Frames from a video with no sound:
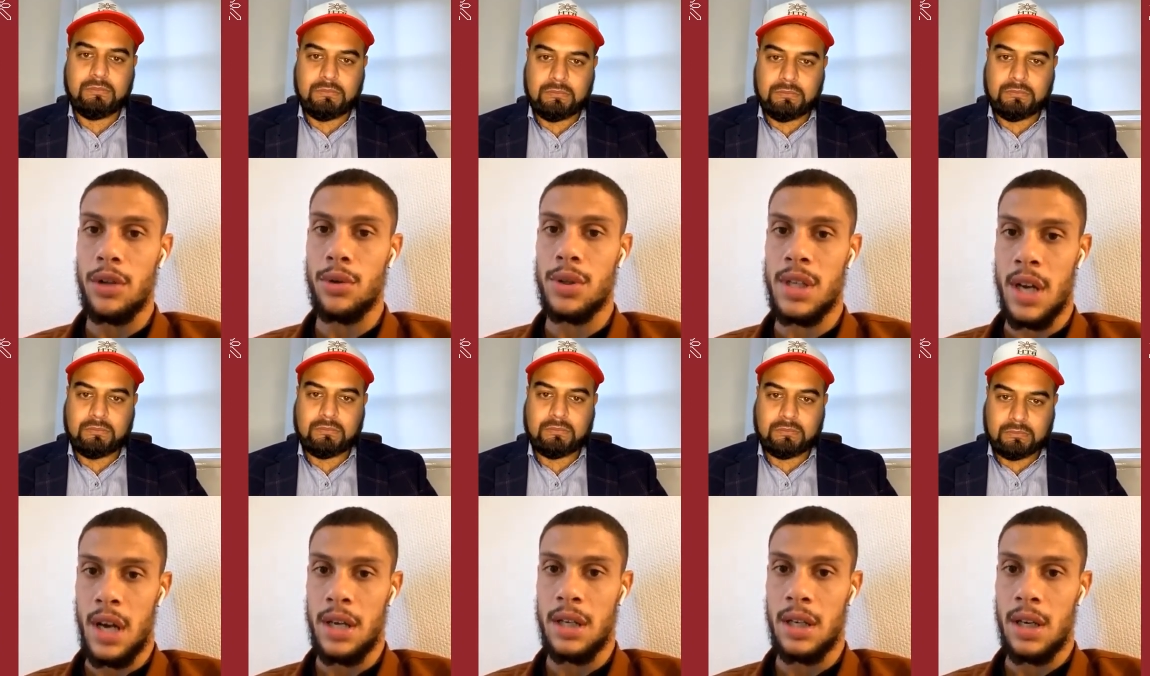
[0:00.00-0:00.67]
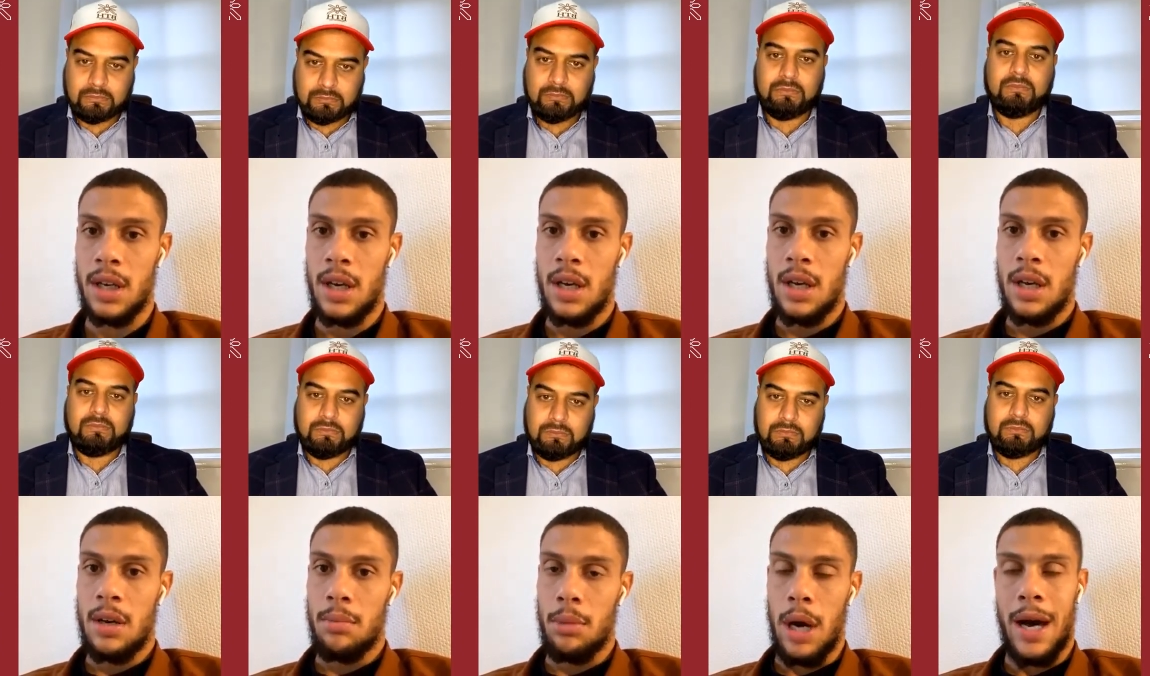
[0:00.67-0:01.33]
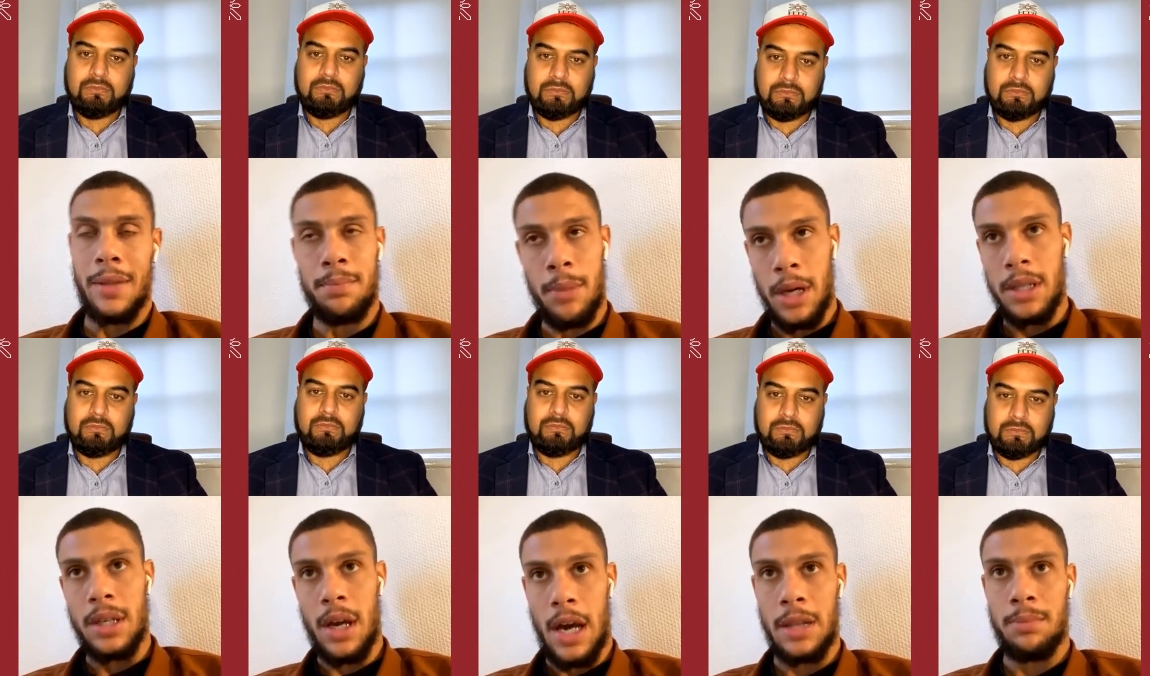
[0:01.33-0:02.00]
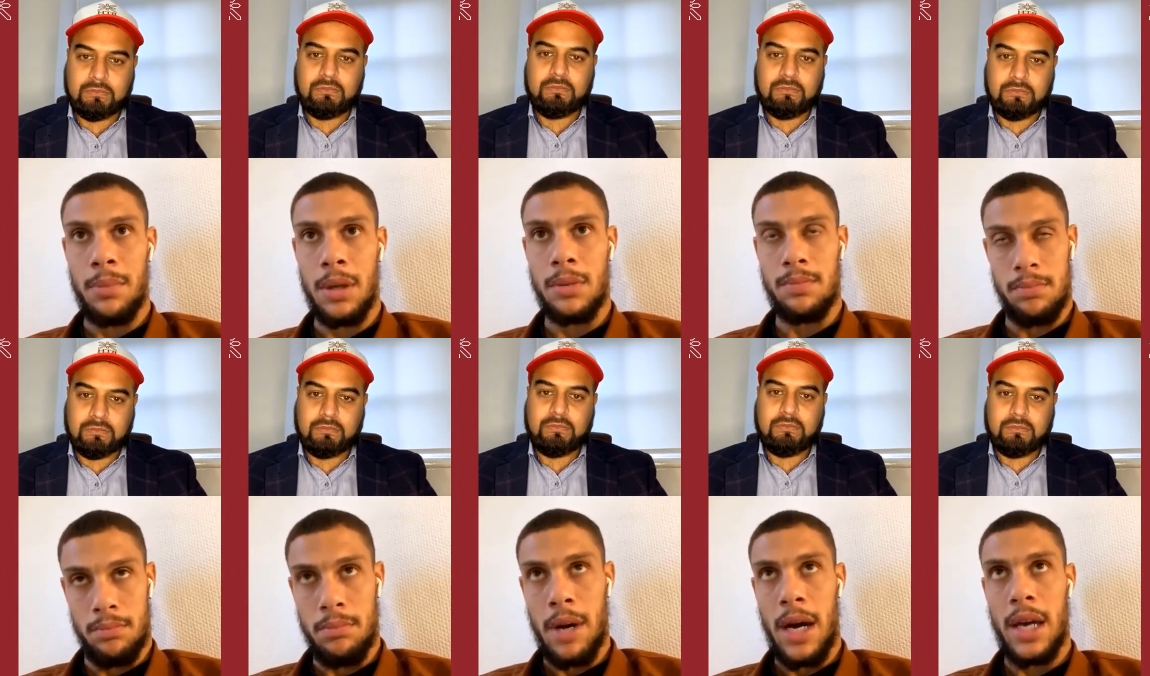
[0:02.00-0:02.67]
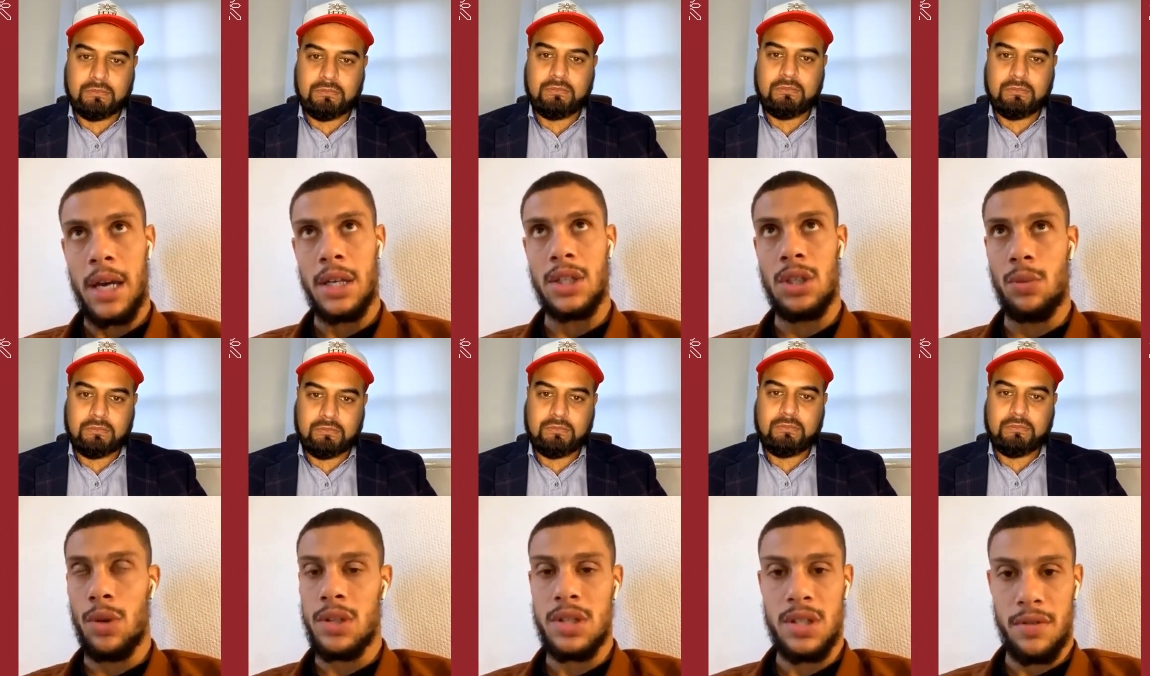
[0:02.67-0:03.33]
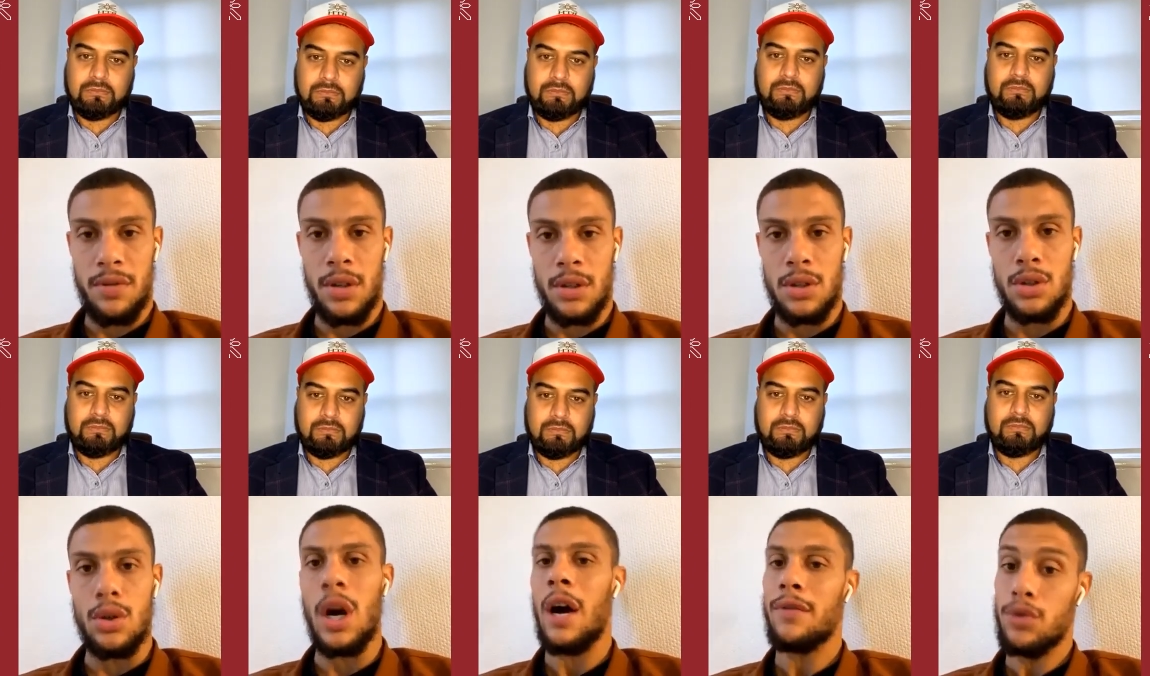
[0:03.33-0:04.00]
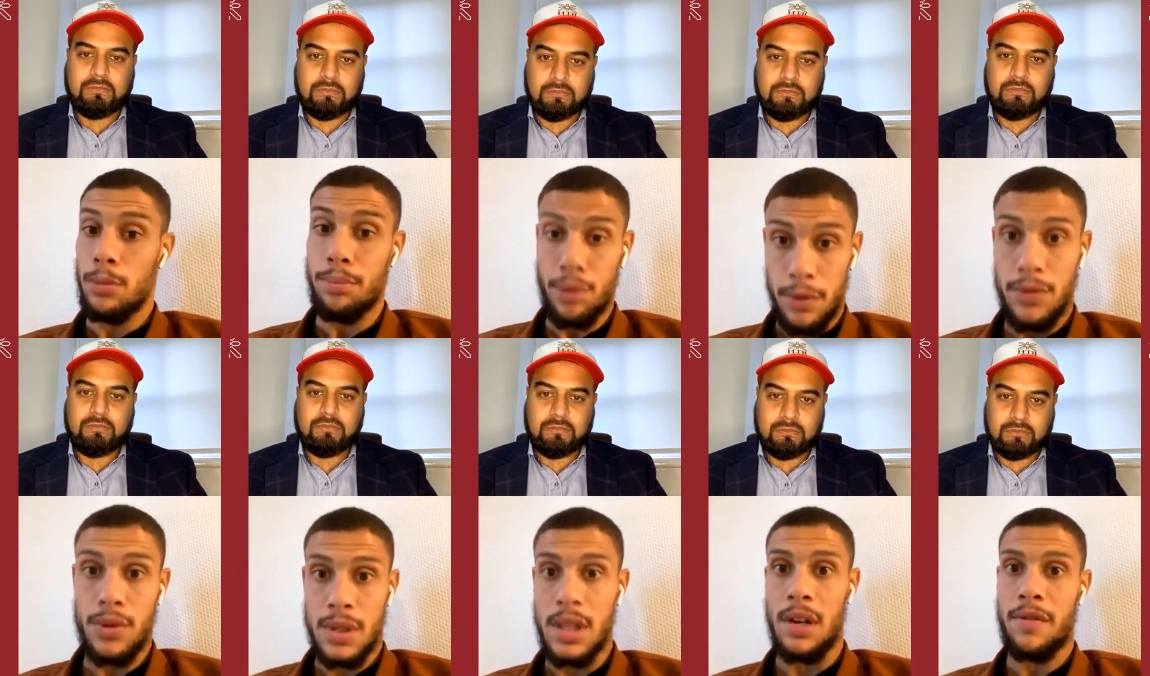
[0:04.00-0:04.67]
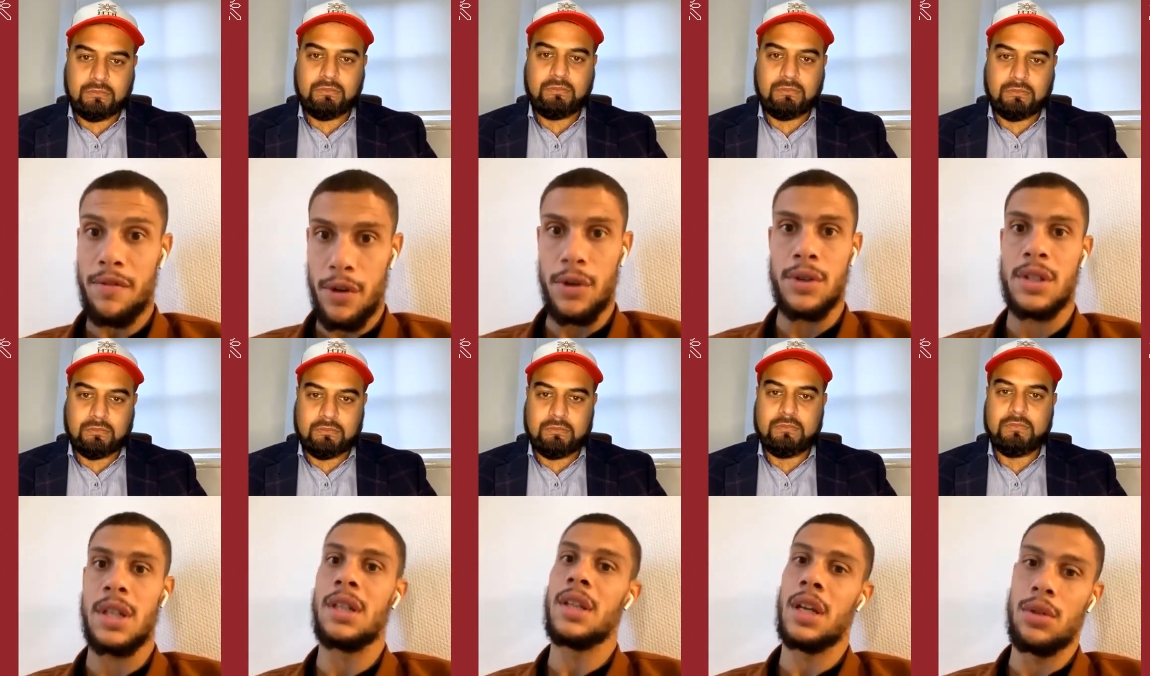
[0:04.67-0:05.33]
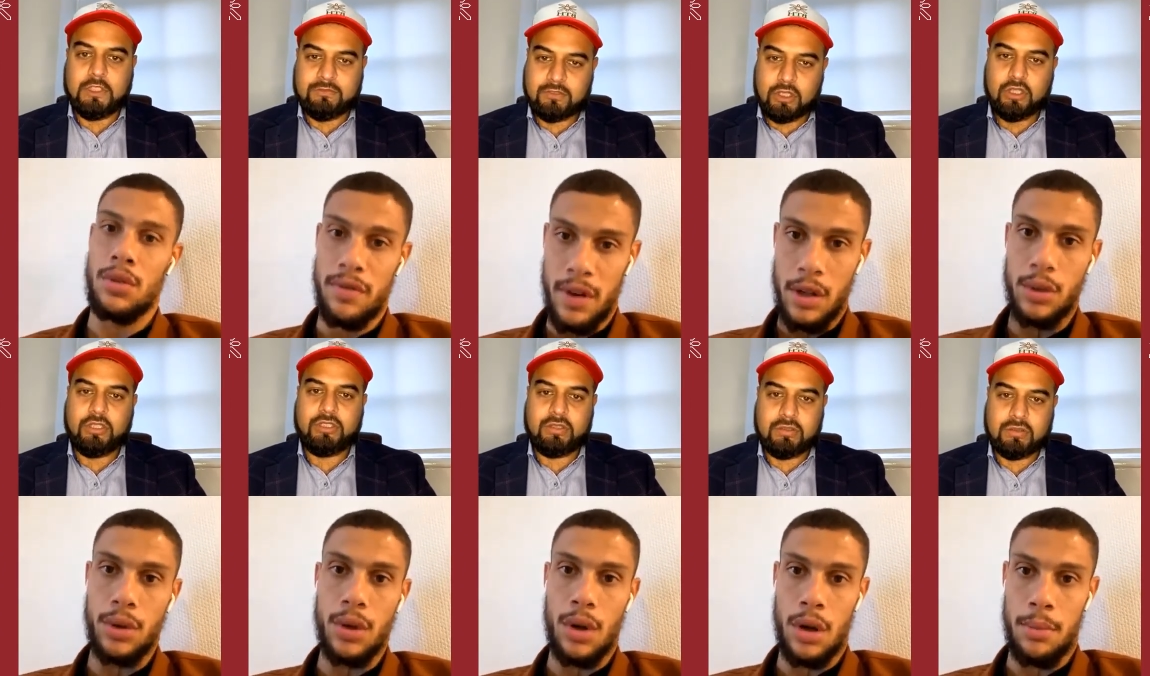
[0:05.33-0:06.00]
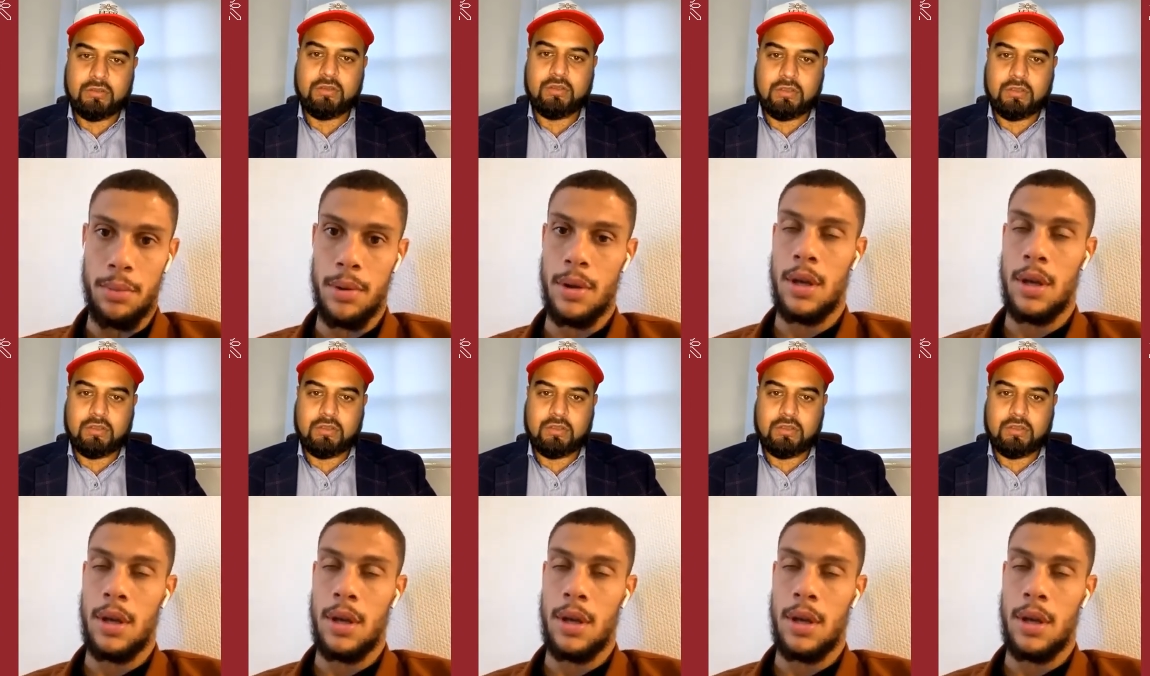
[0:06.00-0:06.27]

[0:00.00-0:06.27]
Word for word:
Speaker 1: is high. But at my at my my age, it was different. You have to prove yourself first, and then your value go up.